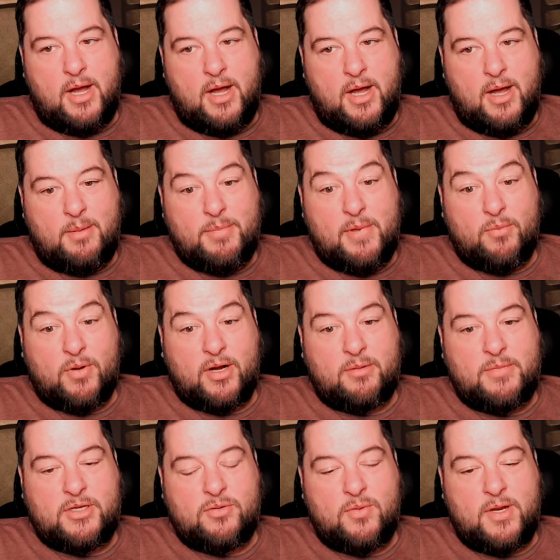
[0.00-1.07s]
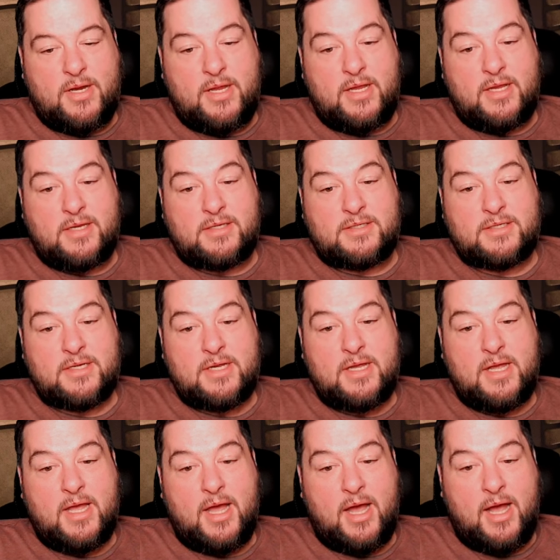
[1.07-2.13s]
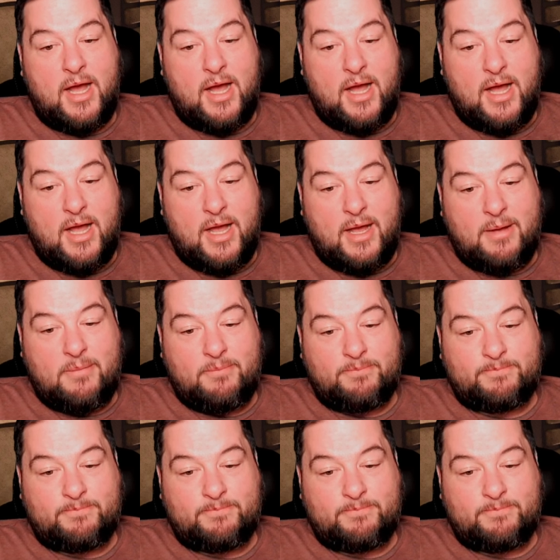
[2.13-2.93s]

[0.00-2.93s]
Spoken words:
that we're going to be doing is a